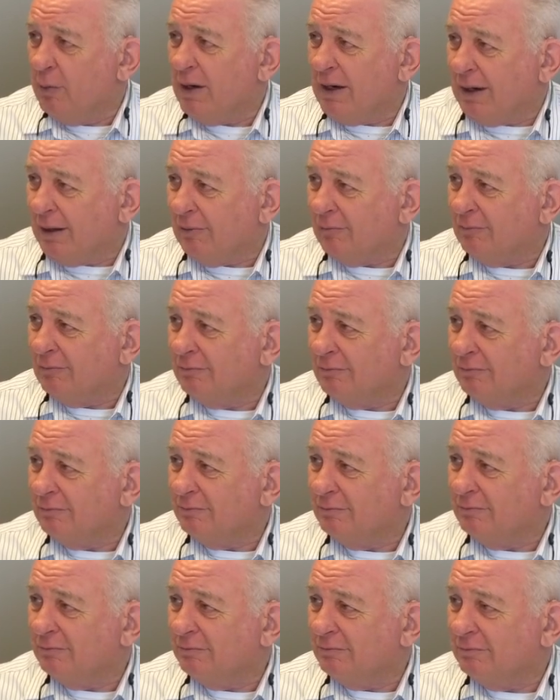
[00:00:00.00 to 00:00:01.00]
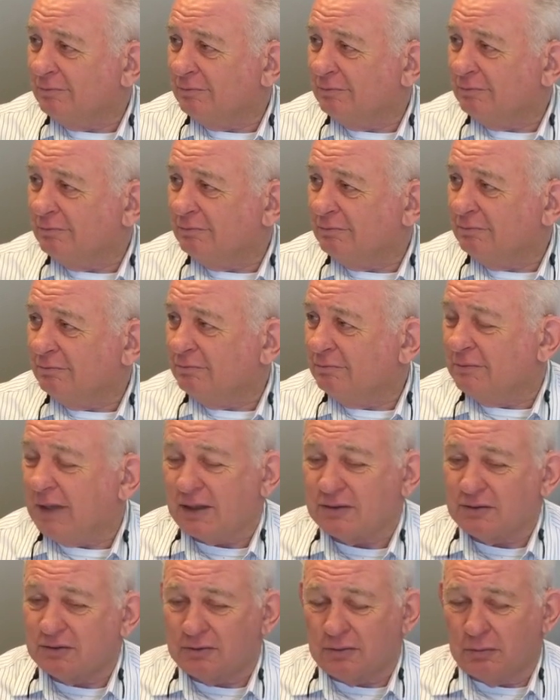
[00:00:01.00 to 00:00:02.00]
me.
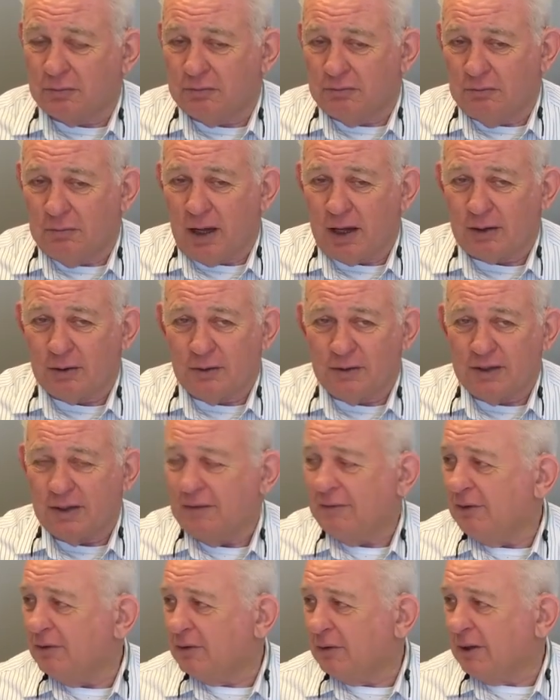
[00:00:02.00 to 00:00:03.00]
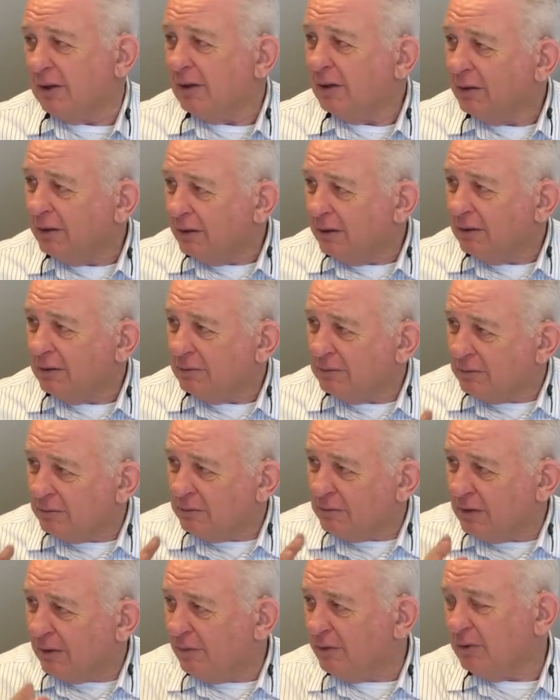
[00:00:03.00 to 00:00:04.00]
That's the motto of the infantry.
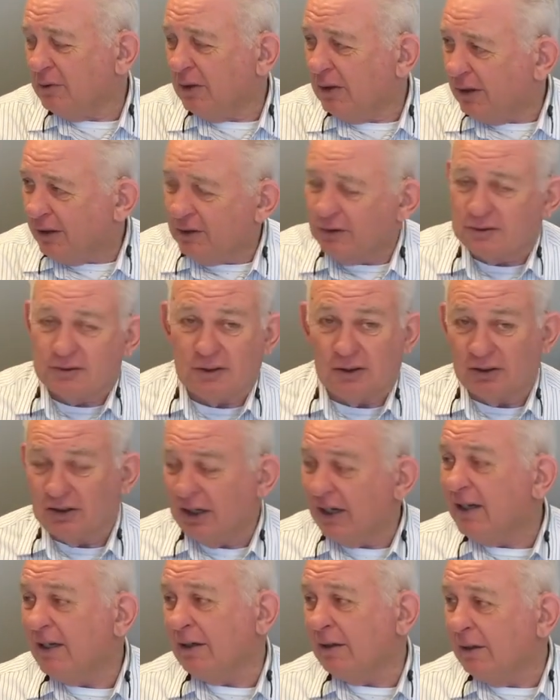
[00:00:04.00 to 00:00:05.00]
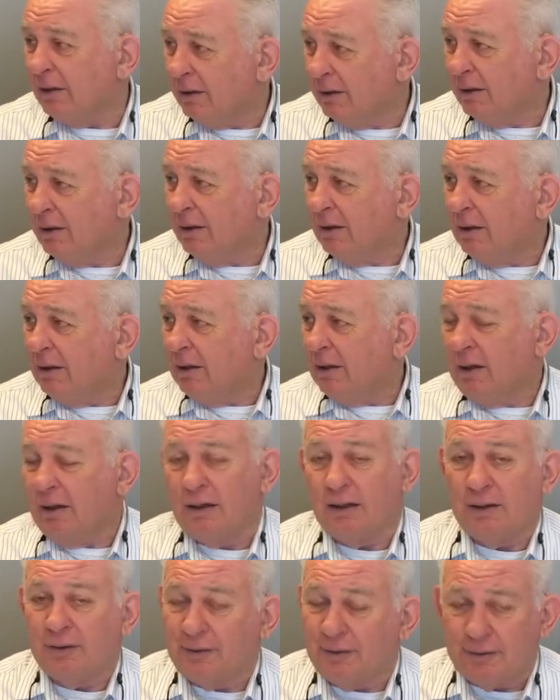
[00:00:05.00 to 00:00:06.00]
Infantry leaders lead.
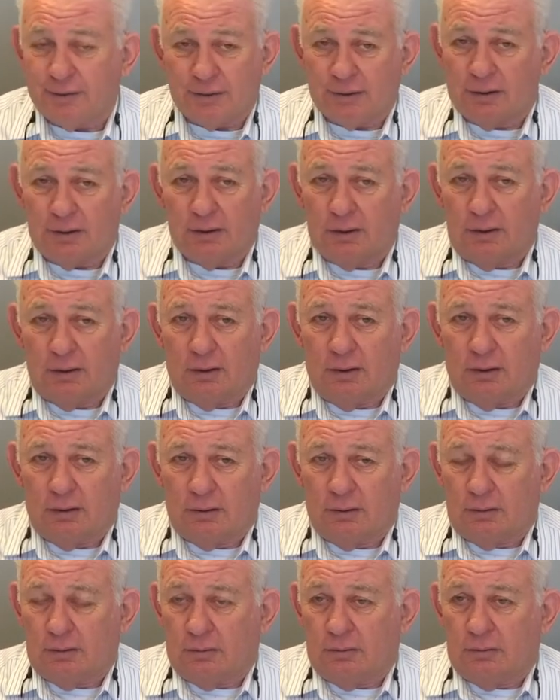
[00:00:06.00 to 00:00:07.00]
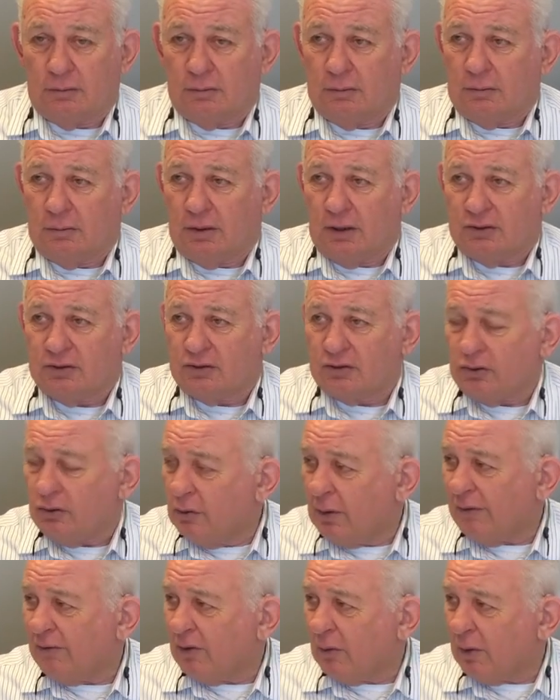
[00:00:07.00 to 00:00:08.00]
And it's
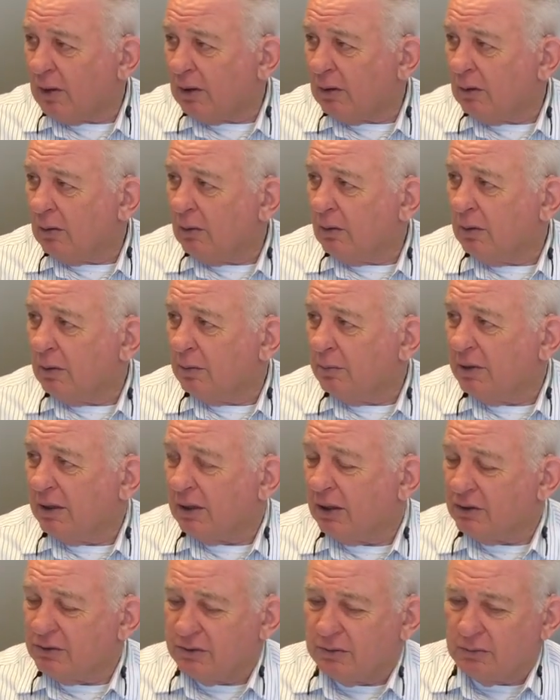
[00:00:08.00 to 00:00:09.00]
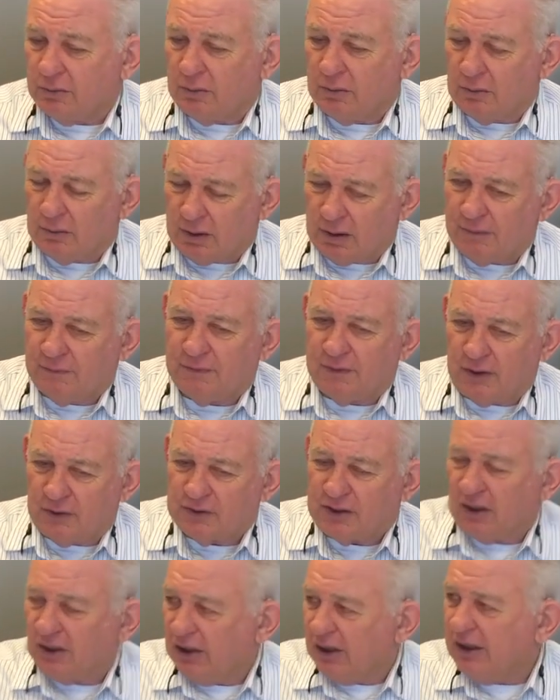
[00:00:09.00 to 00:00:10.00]
true everywhere. Because if
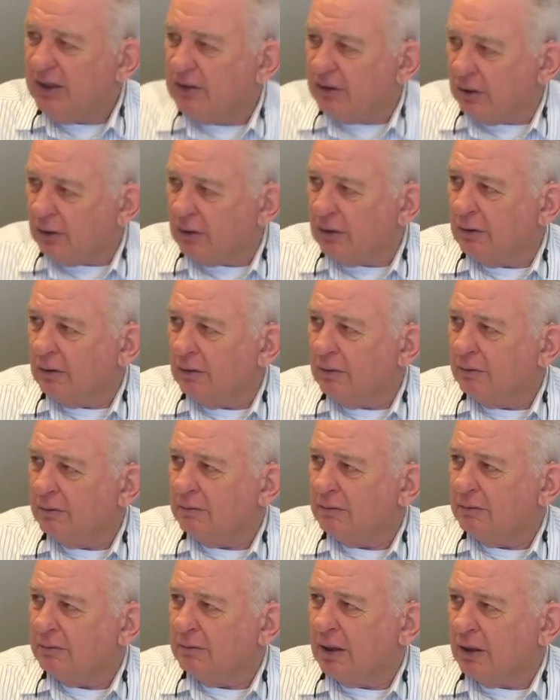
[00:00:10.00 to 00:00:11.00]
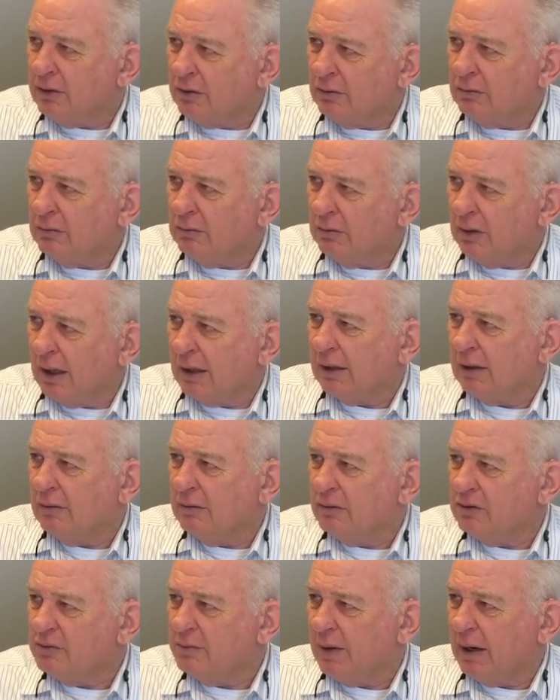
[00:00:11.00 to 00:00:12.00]
there's a leader that you like and
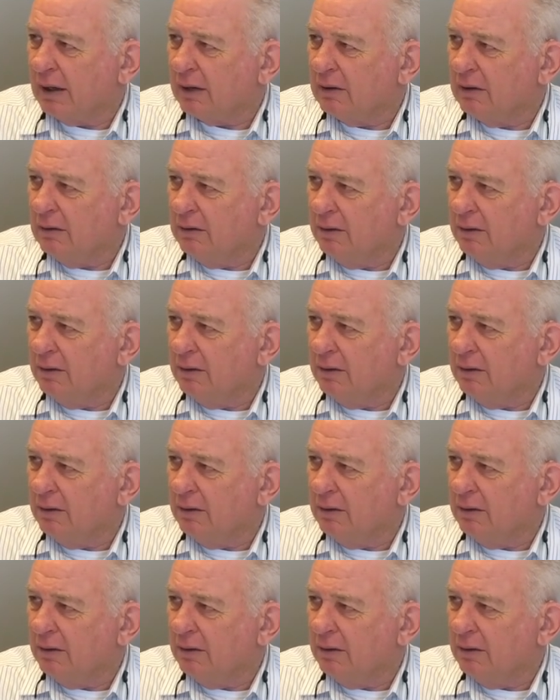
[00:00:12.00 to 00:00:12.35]
respect,